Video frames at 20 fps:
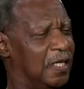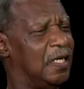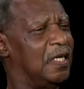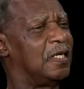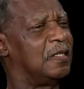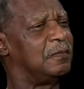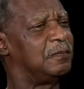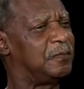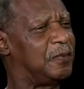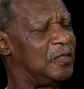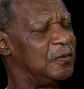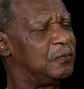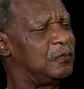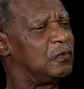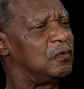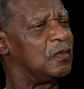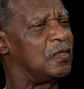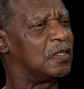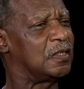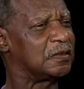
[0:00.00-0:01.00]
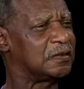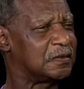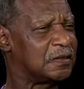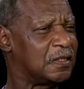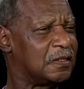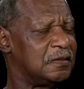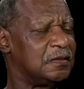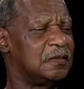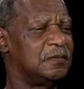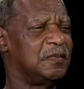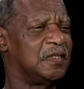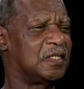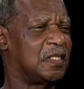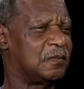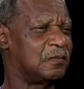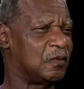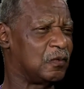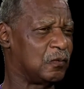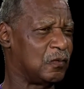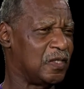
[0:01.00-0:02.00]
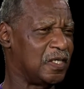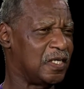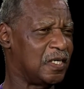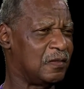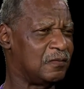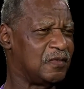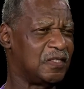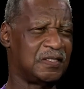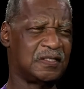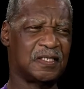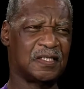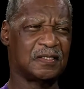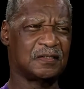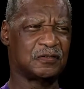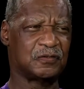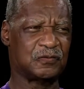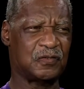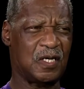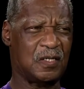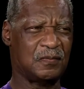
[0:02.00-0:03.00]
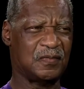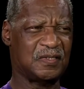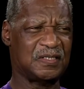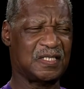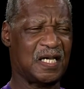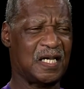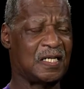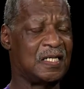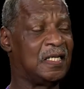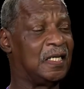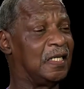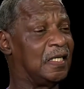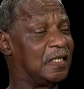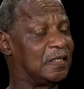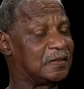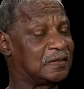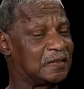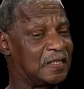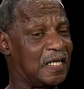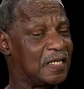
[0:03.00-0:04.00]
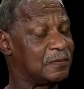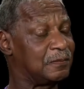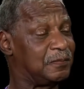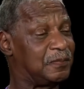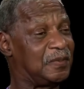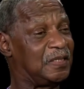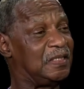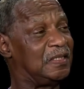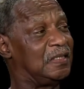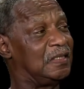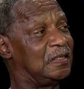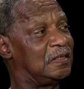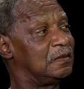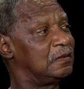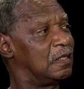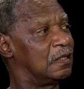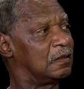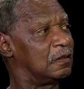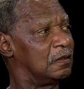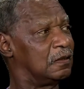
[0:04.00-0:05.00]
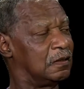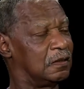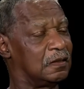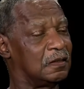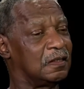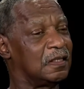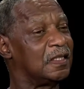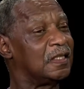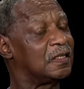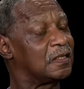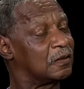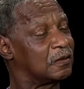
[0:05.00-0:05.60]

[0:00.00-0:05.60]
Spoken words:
And people are starting to become aware of it. They're traumatized. It's like being in a